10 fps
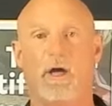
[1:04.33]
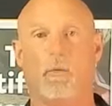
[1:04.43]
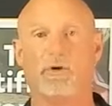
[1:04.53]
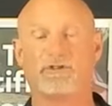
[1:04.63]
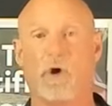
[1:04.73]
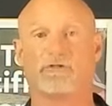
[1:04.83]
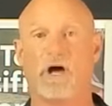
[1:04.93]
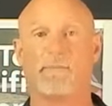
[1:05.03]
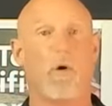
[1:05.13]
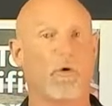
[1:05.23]
which goes
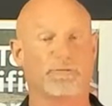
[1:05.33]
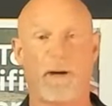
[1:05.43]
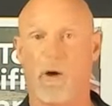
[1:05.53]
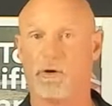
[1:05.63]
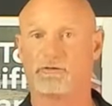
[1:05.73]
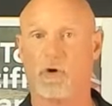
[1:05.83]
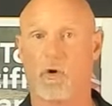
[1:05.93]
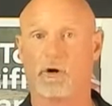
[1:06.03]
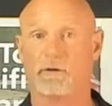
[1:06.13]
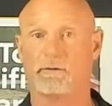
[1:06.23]
up horsepower and
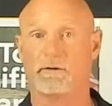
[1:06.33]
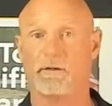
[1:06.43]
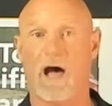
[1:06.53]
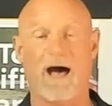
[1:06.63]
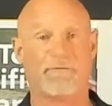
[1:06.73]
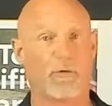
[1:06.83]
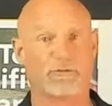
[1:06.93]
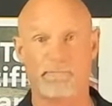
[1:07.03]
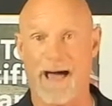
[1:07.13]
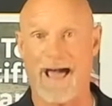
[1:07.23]
torque, the iForce
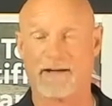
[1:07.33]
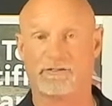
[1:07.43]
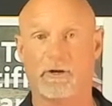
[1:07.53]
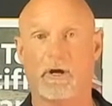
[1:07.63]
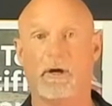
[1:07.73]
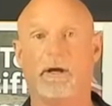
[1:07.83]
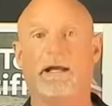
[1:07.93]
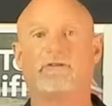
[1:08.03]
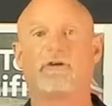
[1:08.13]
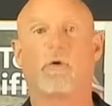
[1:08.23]
Max.
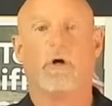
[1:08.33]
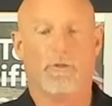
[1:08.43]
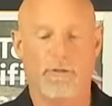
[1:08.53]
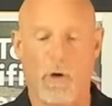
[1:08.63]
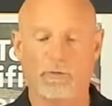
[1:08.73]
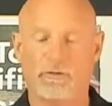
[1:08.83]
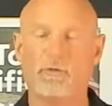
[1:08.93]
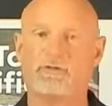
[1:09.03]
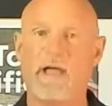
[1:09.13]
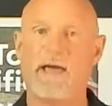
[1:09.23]
And so those two
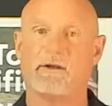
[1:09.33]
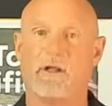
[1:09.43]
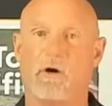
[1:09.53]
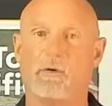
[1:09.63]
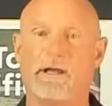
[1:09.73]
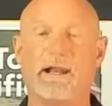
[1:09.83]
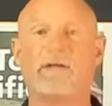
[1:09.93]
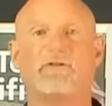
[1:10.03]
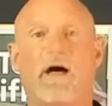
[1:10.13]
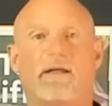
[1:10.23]
stand alone. And
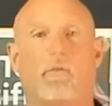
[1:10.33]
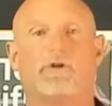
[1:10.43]
we